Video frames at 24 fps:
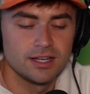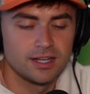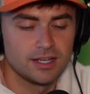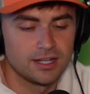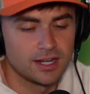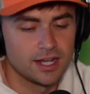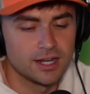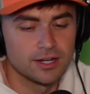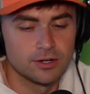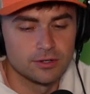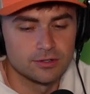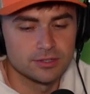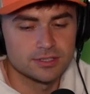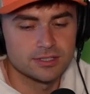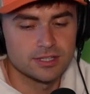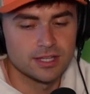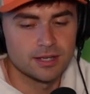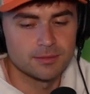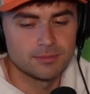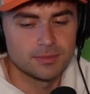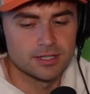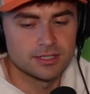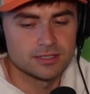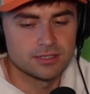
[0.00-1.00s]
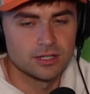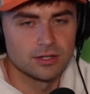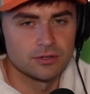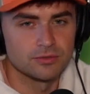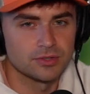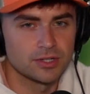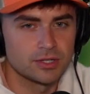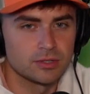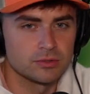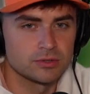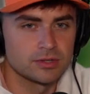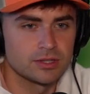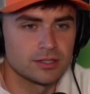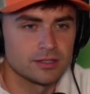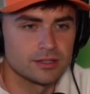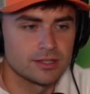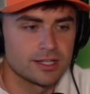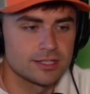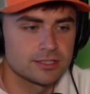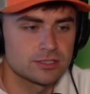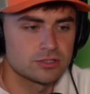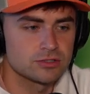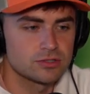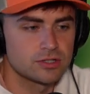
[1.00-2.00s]
And I noticed that myself. Like the
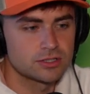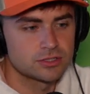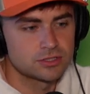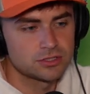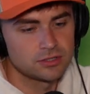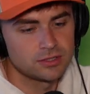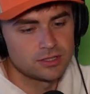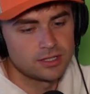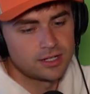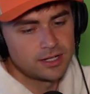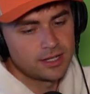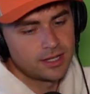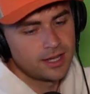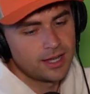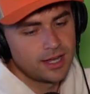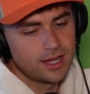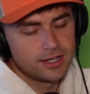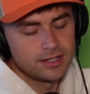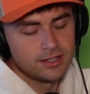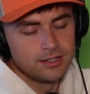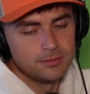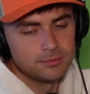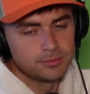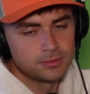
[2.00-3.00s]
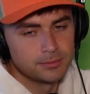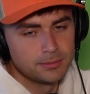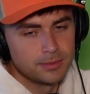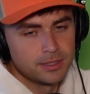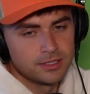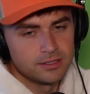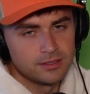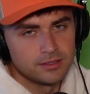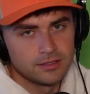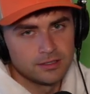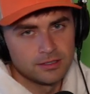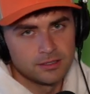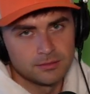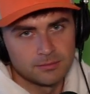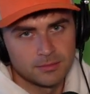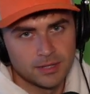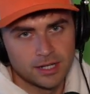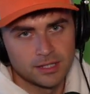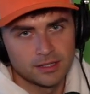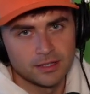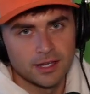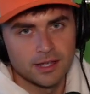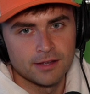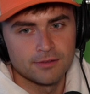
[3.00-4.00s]
less structure that I had implemented into
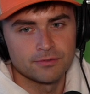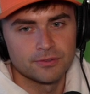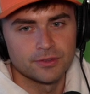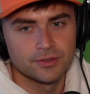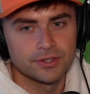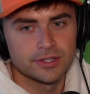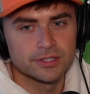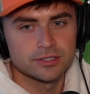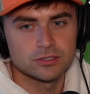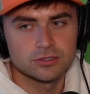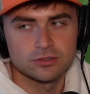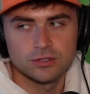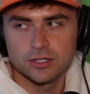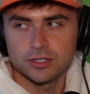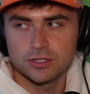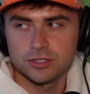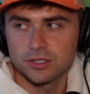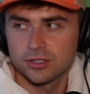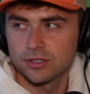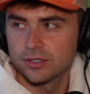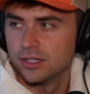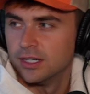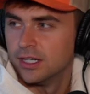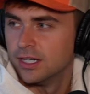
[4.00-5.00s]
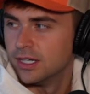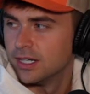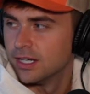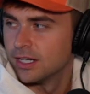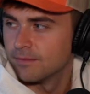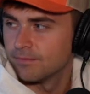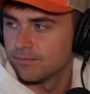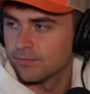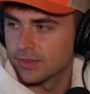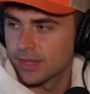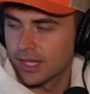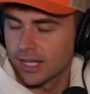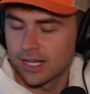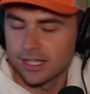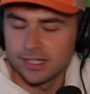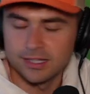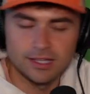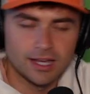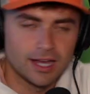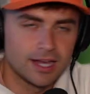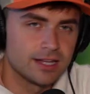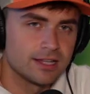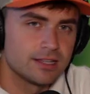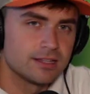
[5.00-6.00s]
my life, the less structure, like
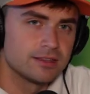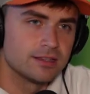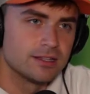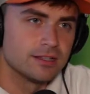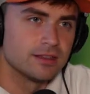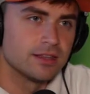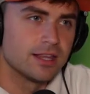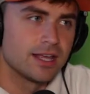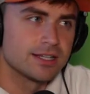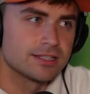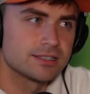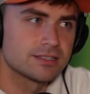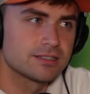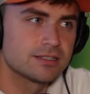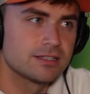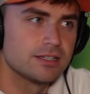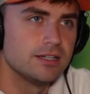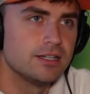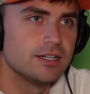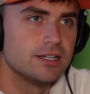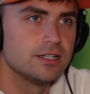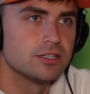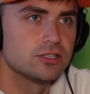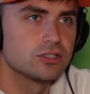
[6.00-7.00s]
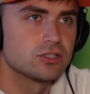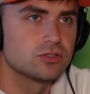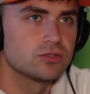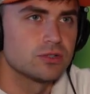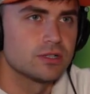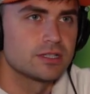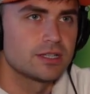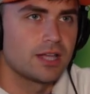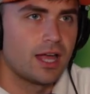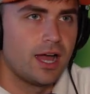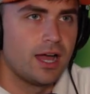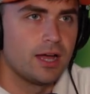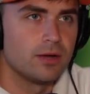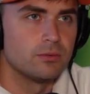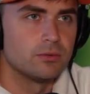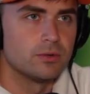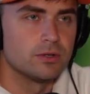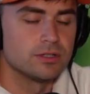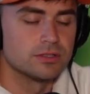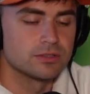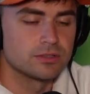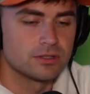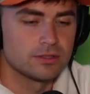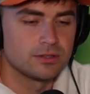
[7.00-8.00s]
I, the less strict I
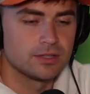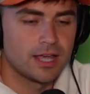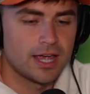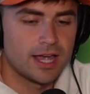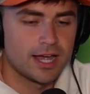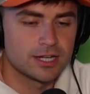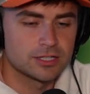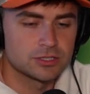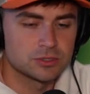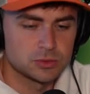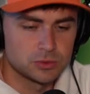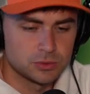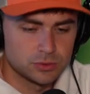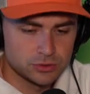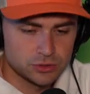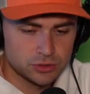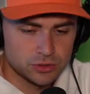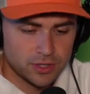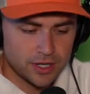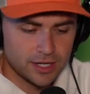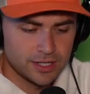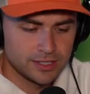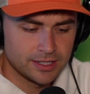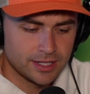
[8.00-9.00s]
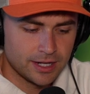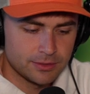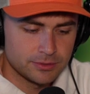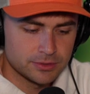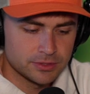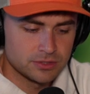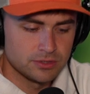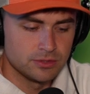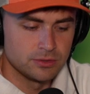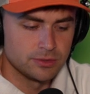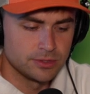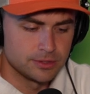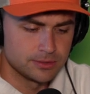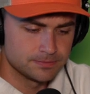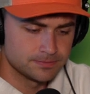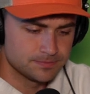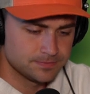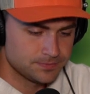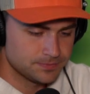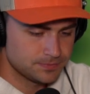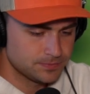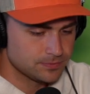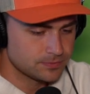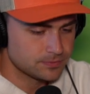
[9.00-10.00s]
was on the actual trading I was doing,
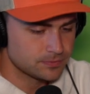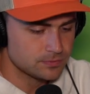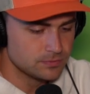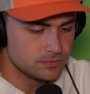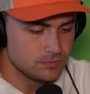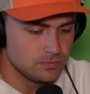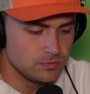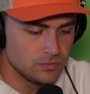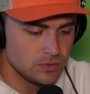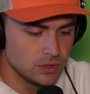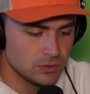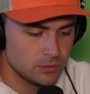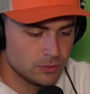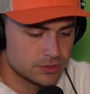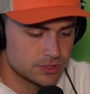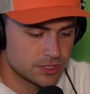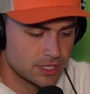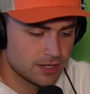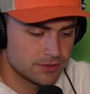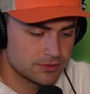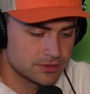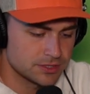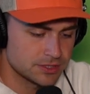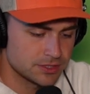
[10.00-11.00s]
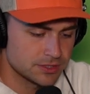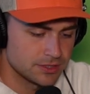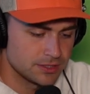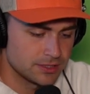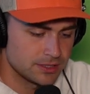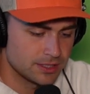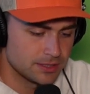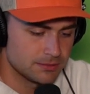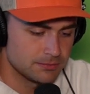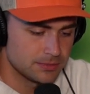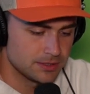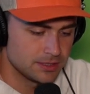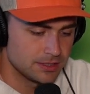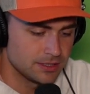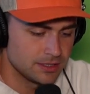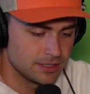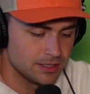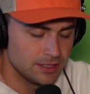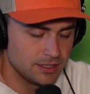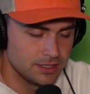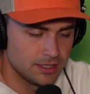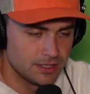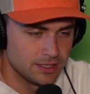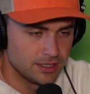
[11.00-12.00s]
which obviously can
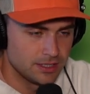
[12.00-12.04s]
be